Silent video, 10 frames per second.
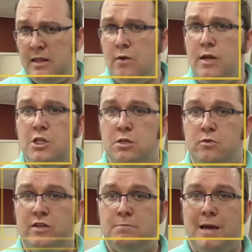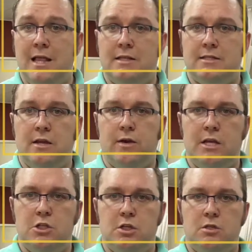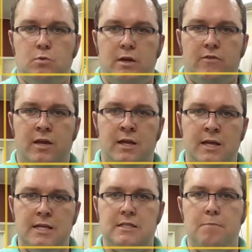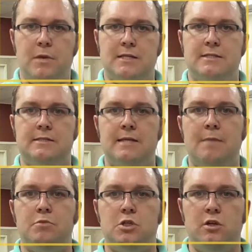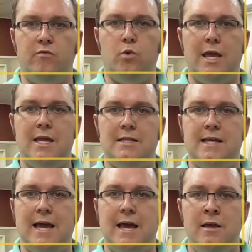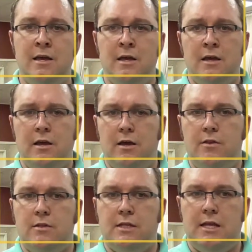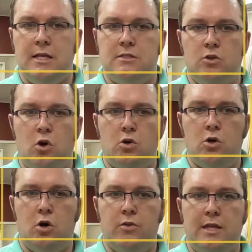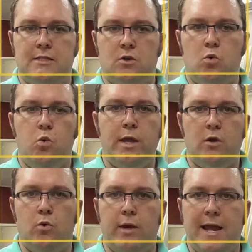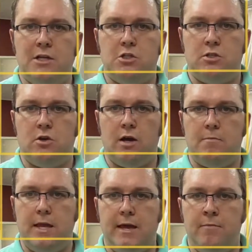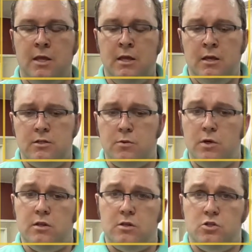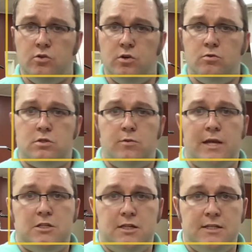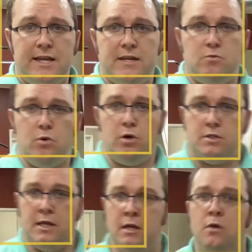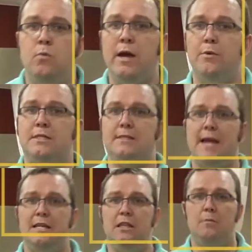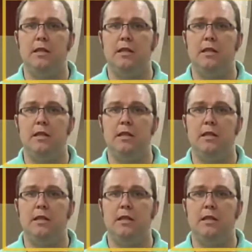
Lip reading: there are issues with his balance, there are issues with his perception of where he's at, and he's not got this quick reaction time yet. So one of the drills that we actually did was where we'd stand in